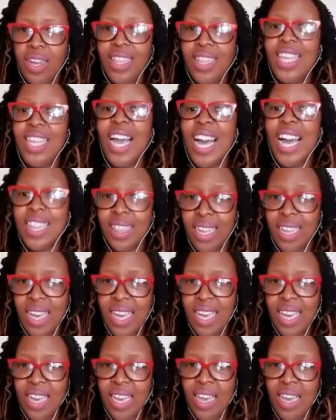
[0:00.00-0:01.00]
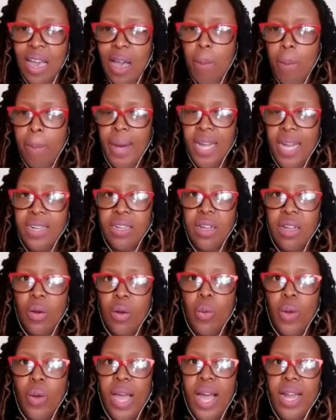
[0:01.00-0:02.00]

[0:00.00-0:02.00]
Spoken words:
They are there, but when